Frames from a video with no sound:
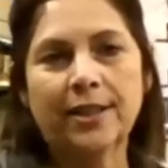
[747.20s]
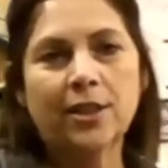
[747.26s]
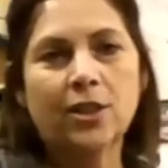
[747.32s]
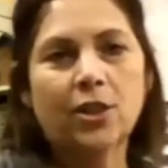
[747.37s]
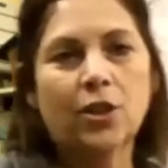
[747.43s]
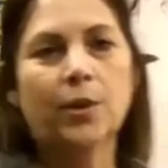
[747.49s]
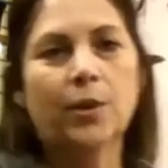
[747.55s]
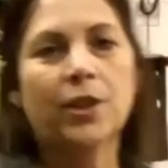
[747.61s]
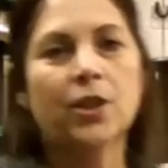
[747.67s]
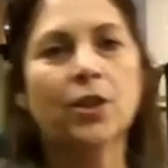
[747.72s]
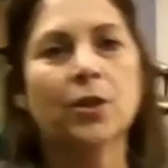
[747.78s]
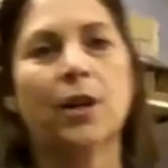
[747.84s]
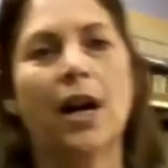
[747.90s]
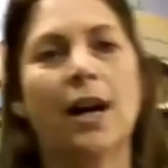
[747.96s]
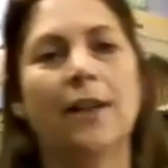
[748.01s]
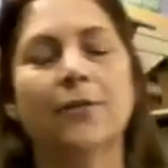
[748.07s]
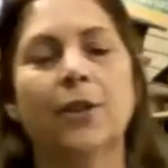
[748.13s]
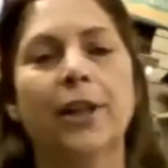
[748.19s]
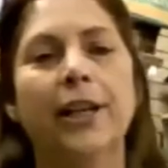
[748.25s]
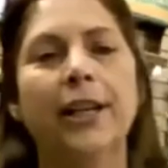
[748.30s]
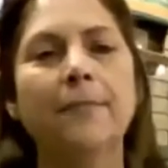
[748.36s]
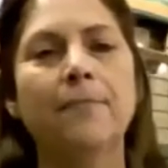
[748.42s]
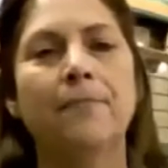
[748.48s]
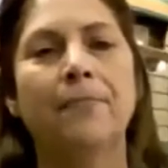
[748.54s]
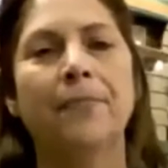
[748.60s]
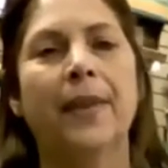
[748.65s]
the suet you're
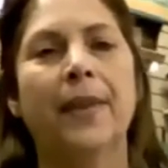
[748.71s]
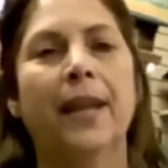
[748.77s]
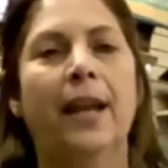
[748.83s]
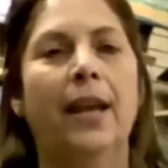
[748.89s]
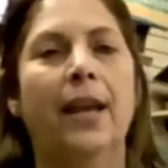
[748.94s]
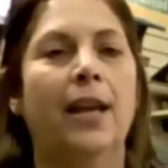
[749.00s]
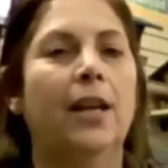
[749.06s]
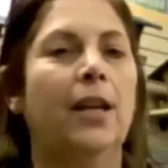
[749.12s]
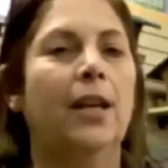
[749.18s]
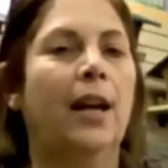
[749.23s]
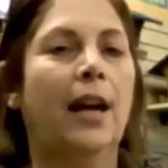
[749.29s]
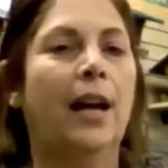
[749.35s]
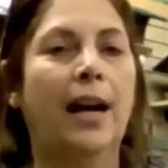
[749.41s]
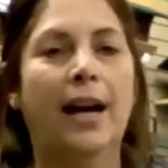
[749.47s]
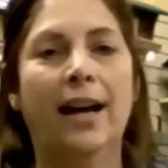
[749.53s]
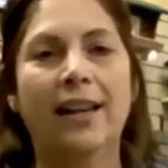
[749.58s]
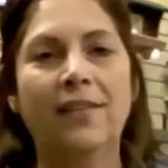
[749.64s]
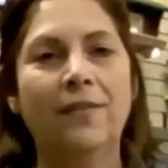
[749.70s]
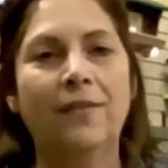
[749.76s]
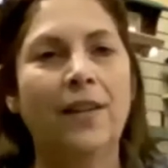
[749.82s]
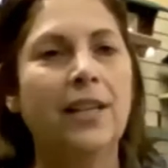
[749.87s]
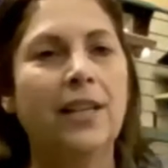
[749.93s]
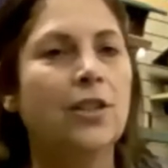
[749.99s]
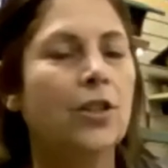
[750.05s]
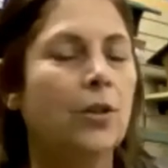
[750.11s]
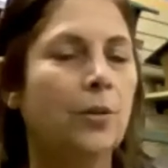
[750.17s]
offering. I
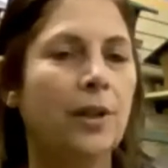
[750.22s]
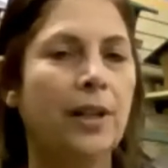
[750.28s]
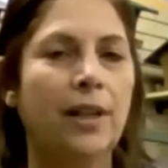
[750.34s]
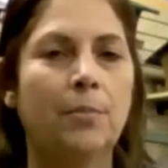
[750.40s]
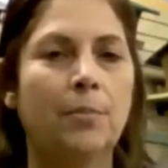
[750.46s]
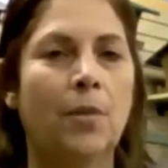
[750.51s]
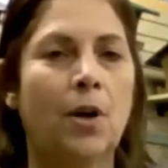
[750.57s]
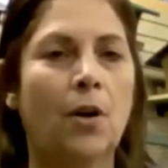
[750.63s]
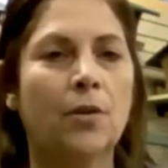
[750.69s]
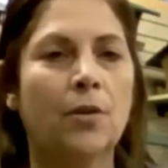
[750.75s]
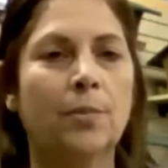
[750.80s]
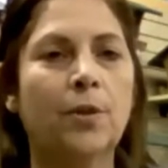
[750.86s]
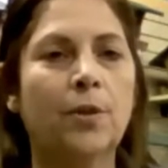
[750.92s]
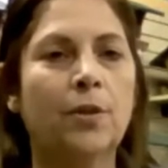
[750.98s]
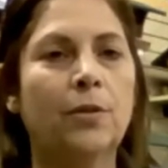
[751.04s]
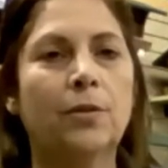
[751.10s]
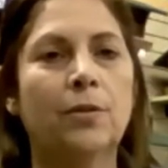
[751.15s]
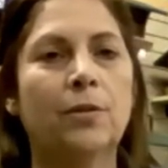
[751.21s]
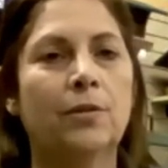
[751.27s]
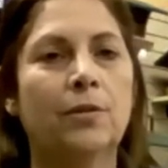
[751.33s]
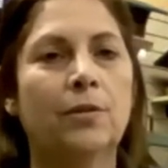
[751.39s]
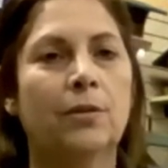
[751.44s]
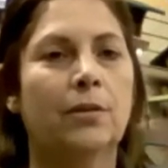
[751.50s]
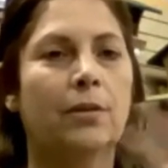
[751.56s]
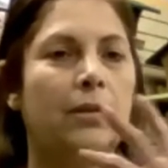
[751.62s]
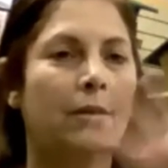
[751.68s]
feed suet in multiple
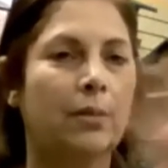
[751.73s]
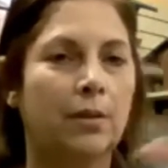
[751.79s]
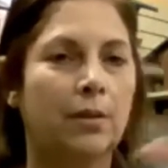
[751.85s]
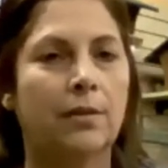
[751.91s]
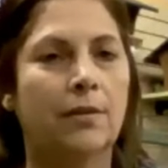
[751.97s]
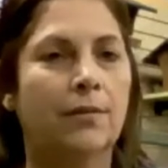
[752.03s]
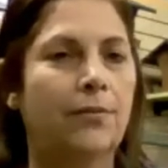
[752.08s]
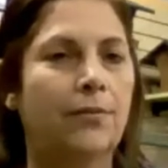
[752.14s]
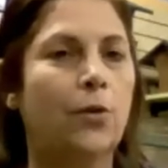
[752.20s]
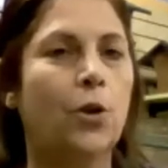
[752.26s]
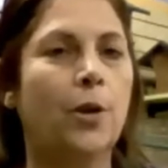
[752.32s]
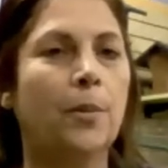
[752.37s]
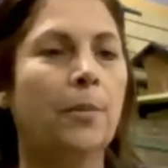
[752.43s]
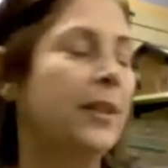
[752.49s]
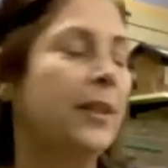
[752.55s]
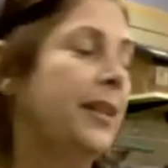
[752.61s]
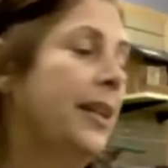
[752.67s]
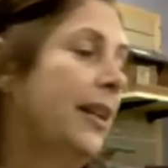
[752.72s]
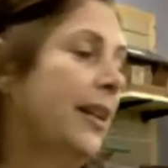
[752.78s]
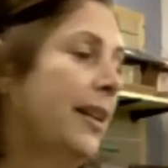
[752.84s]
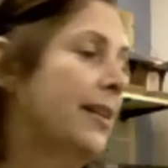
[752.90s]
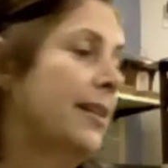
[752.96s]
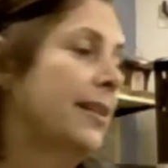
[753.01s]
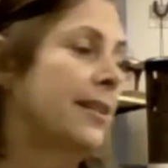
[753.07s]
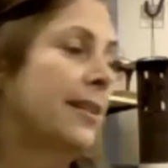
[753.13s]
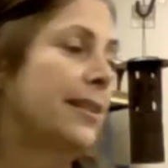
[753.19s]

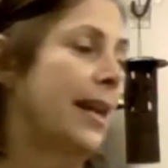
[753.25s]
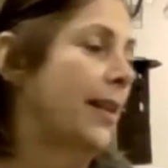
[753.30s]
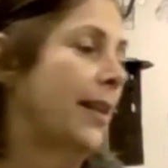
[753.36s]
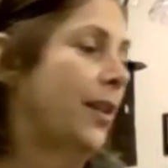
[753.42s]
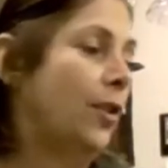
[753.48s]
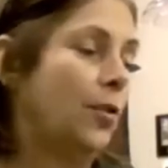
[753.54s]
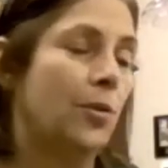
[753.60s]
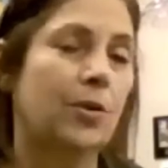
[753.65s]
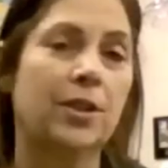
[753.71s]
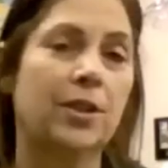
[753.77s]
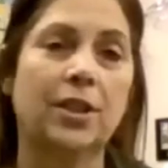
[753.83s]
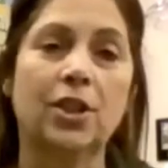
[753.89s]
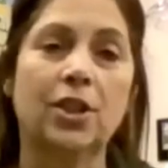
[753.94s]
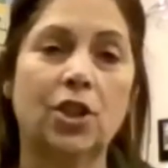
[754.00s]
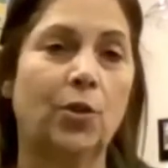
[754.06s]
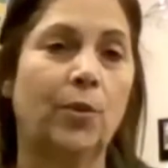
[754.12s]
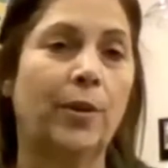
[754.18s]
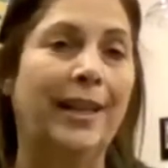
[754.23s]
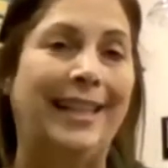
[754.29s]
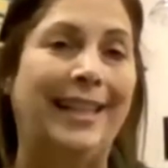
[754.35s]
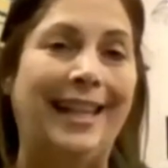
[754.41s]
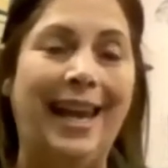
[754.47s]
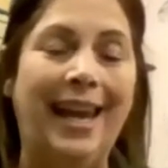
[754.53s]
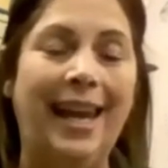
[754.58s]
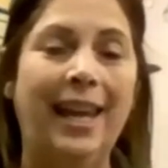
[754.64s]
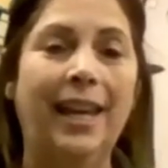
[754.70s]
formulas. I use the suet
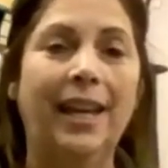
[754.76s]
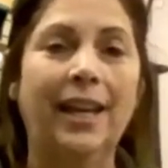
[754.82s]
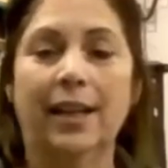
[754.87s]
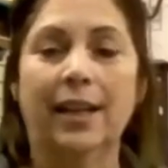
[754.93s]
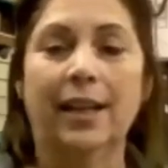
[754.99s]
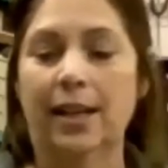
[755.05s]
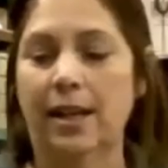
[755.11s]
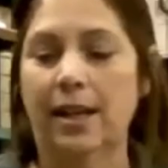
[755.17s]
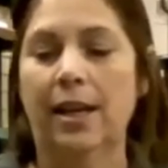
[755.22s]
cake,